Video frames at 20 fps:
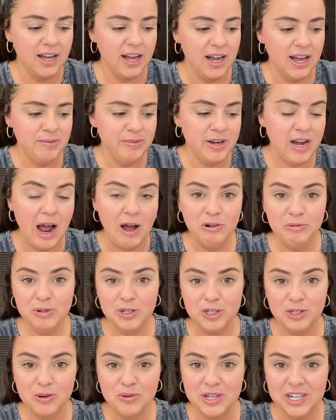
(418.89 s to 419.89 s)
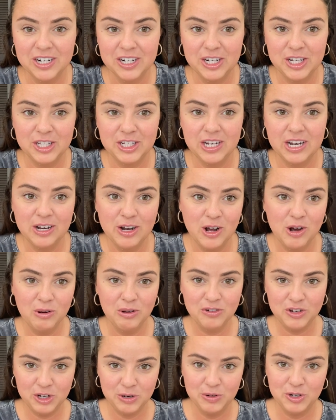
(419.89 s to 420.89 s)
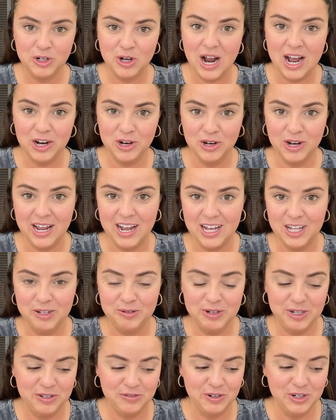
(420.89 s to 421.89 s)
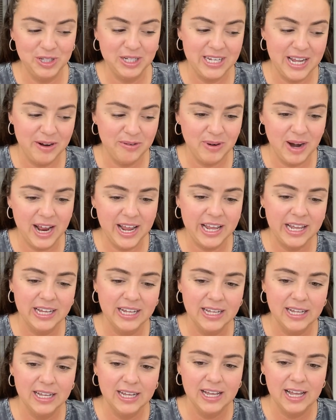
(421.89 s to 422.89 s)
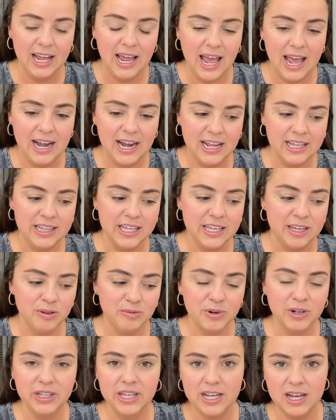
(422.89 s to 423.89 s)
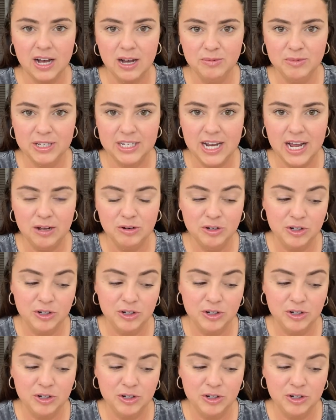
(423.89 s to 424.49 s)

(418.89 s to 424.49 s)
I mean, I would be so curious to know if she would track her calories for the day, right? And I think it really comes down